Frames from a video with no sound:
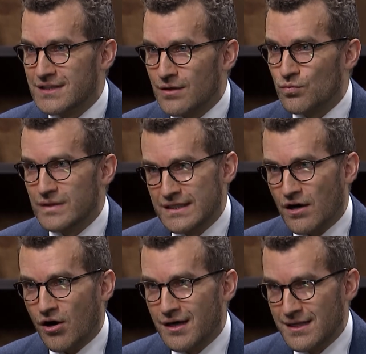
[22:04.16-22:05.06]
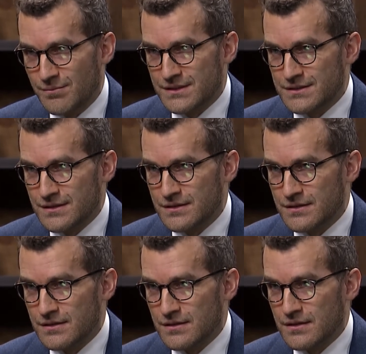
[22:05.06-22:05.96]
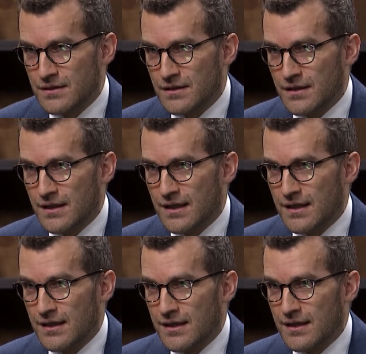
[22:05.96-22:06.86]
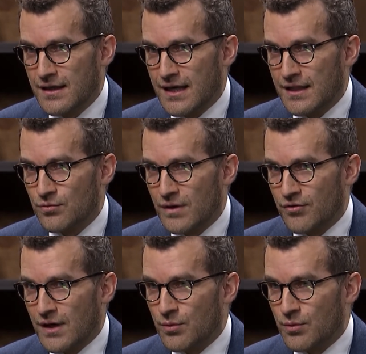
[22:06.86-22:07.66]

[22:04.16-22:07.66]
that we are limited. Uh, and whether I